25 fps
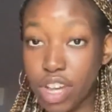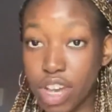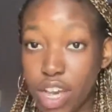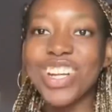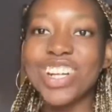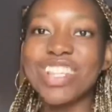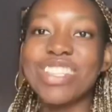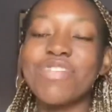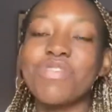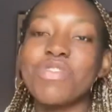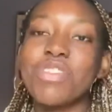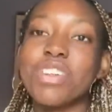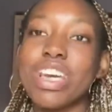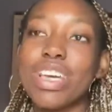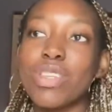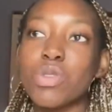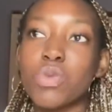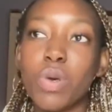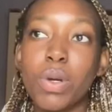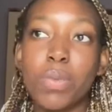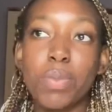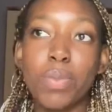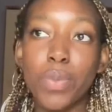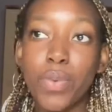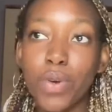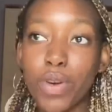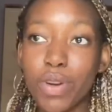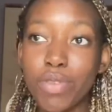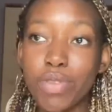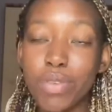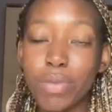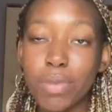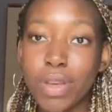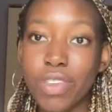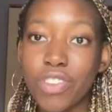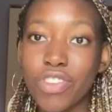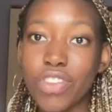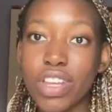Like, if you guys want more
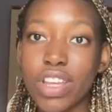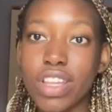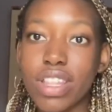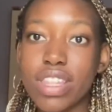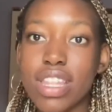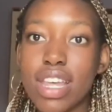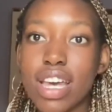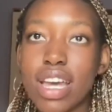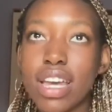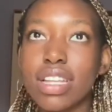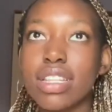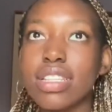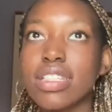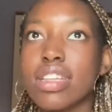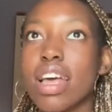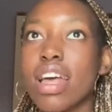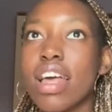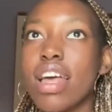information on that,